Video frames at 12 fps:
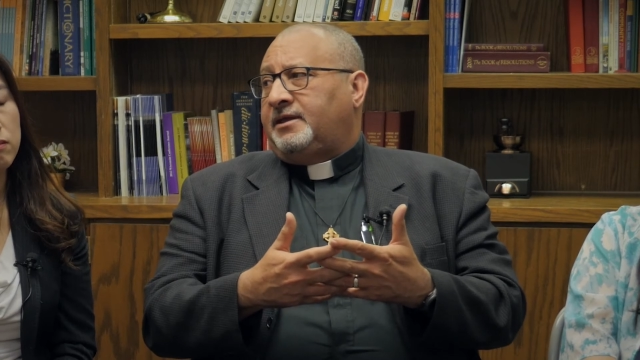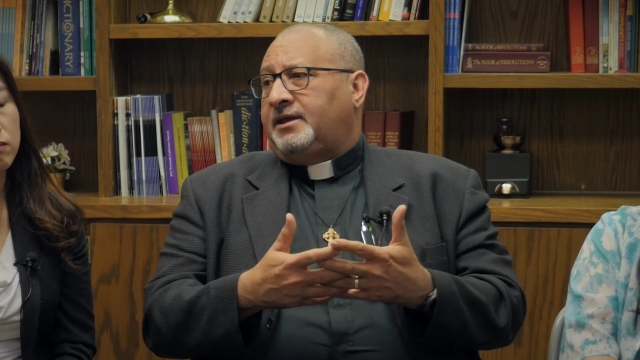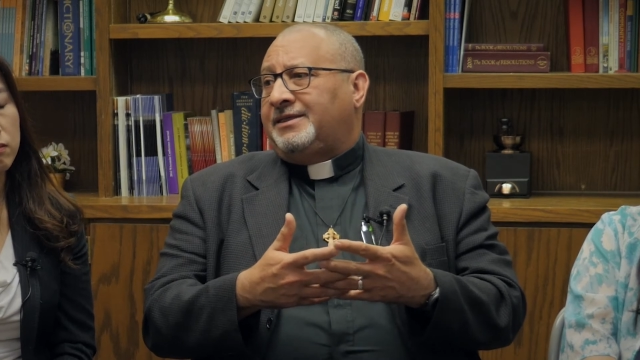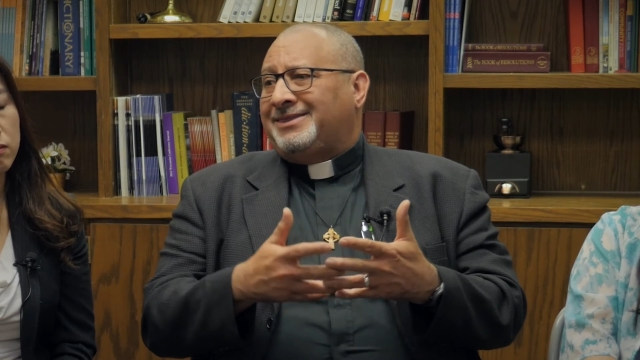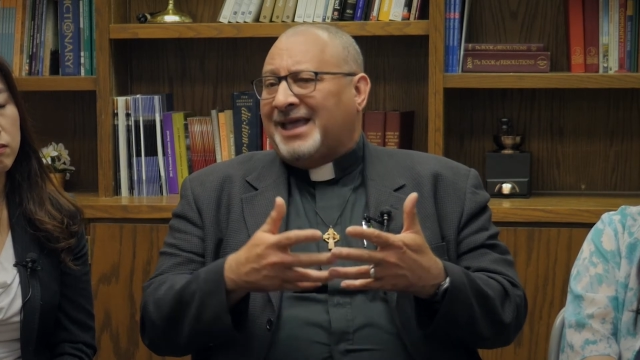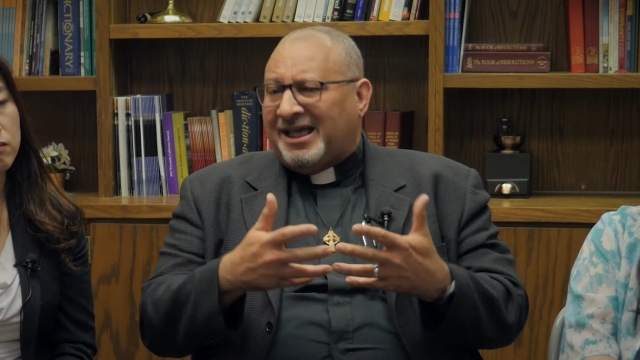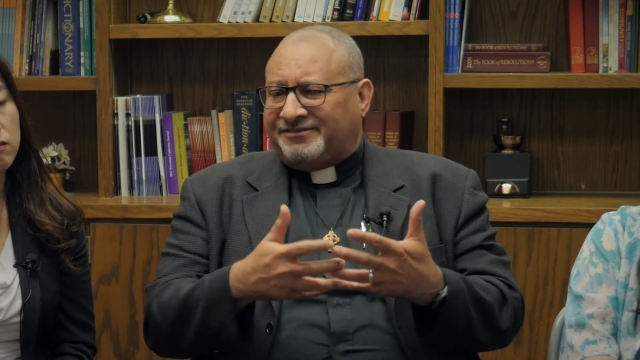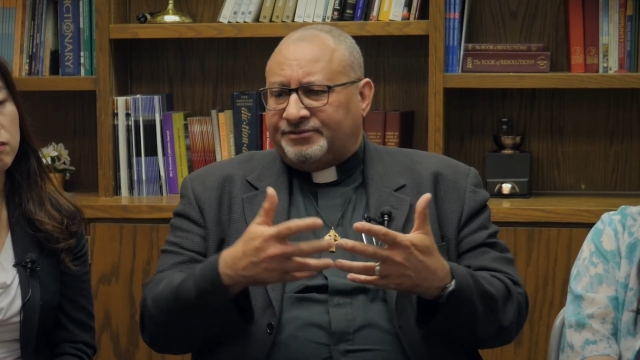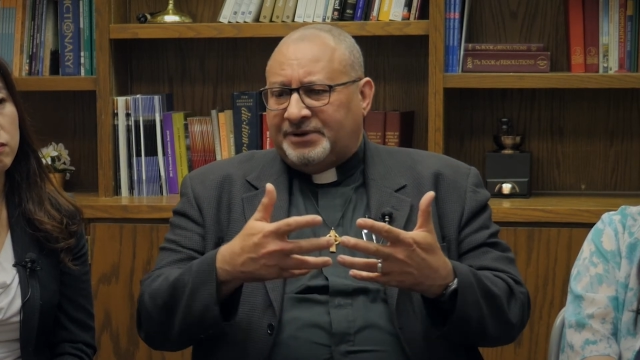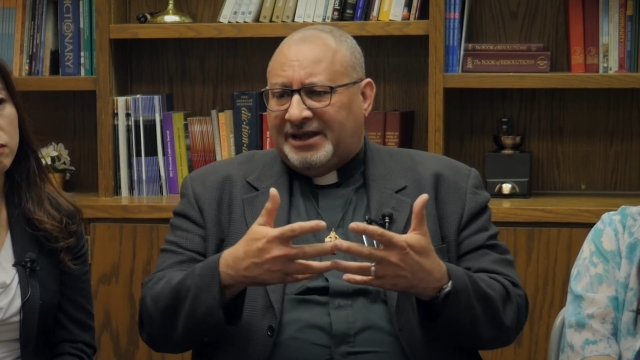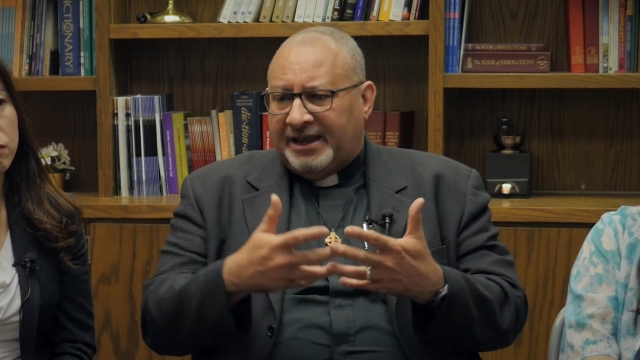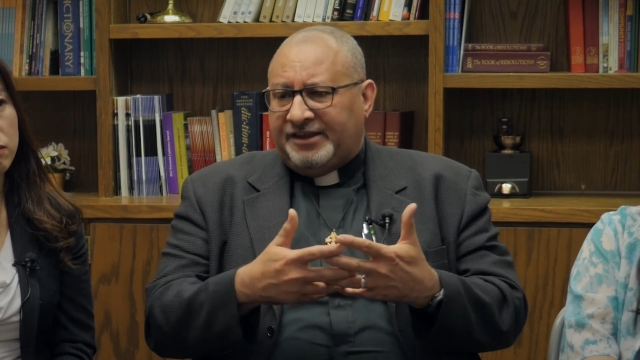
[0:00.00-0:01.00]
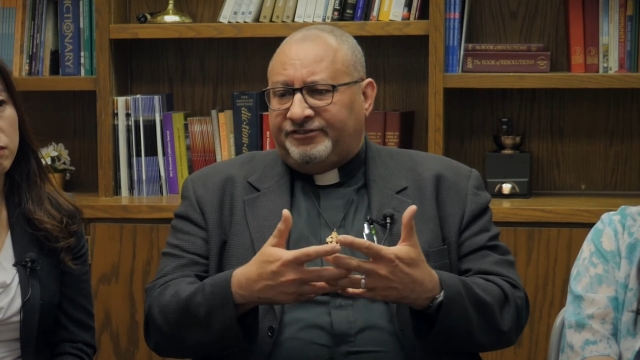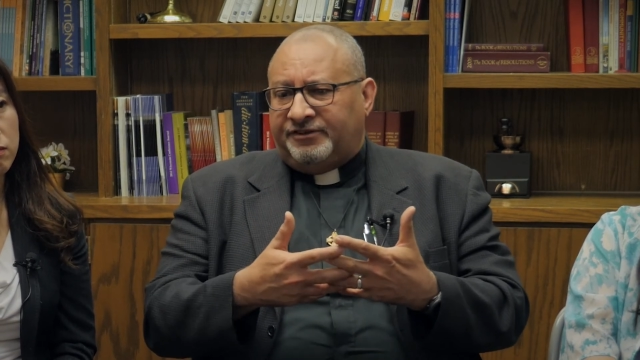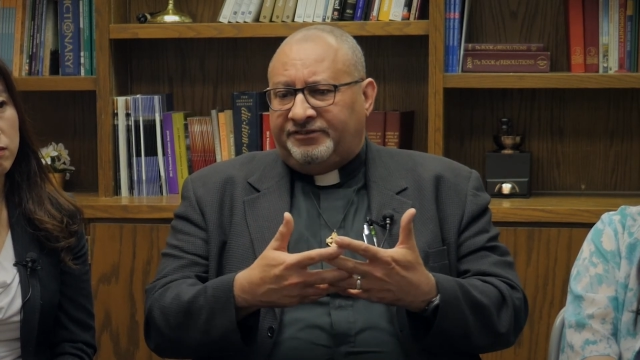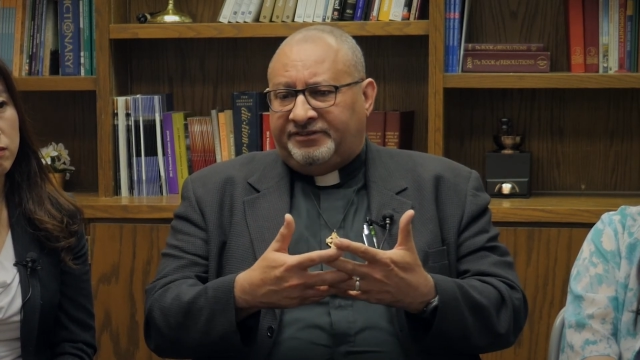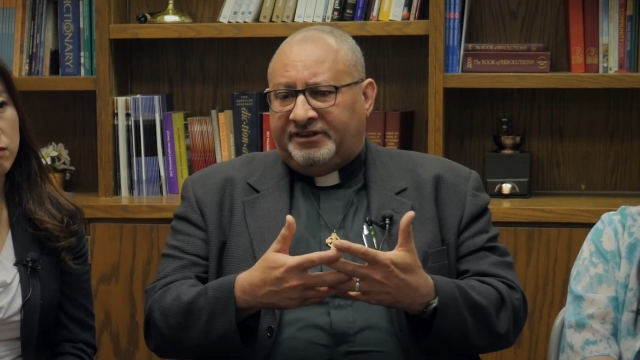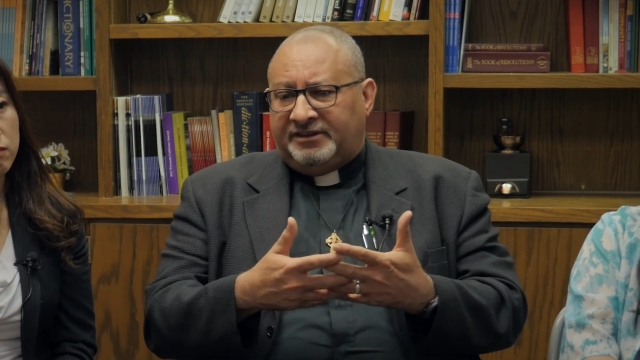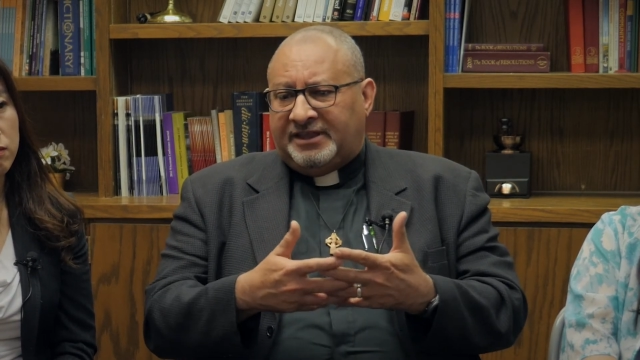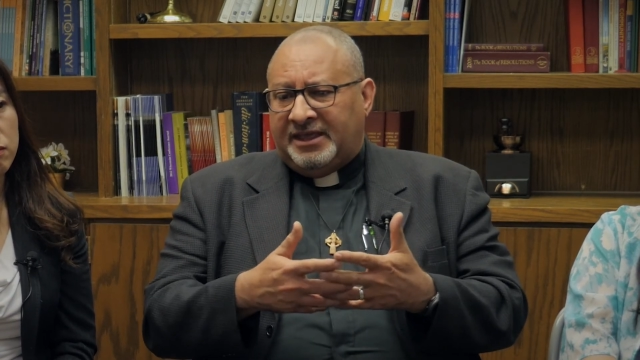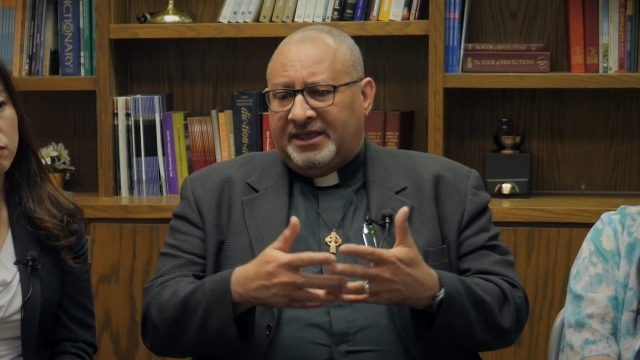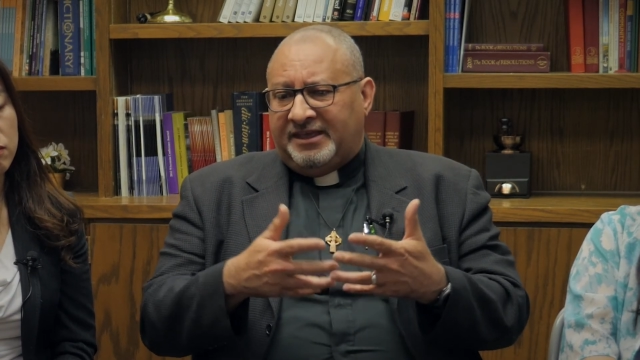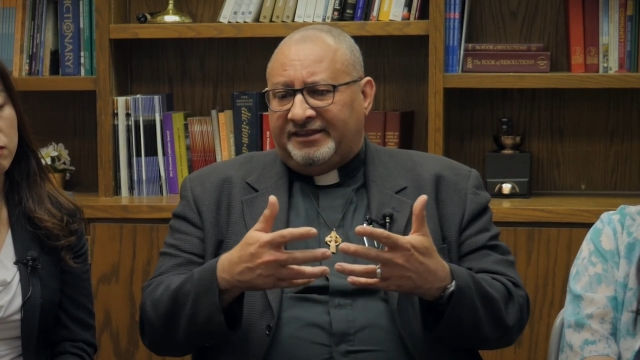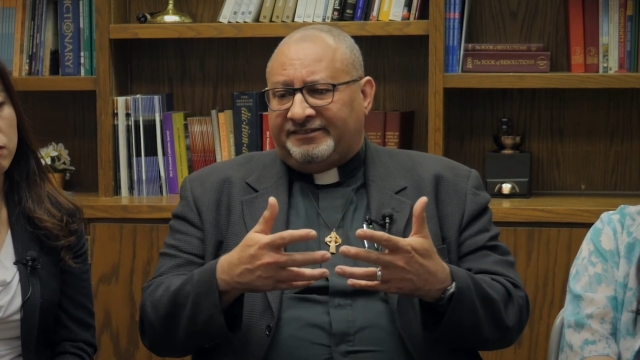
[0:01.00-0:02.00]
And that relationship
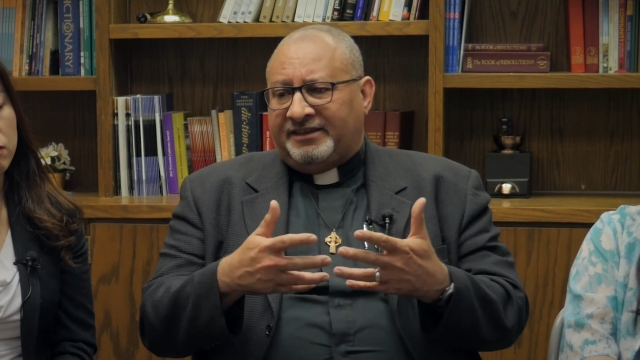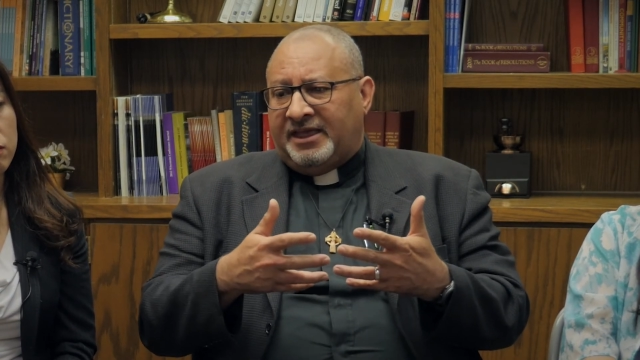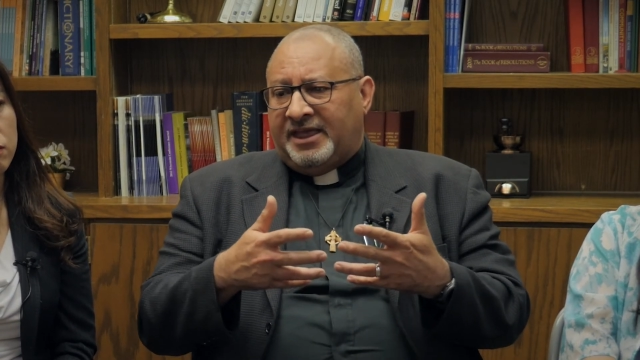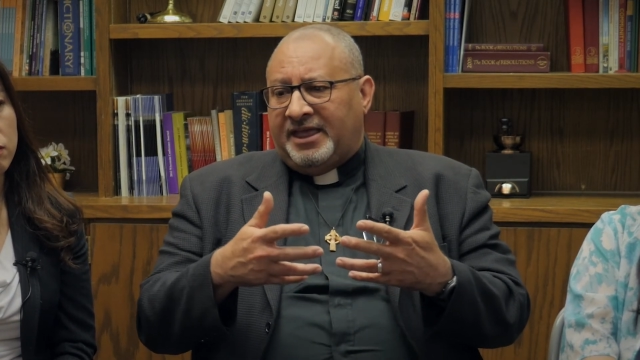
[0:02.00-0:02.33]
is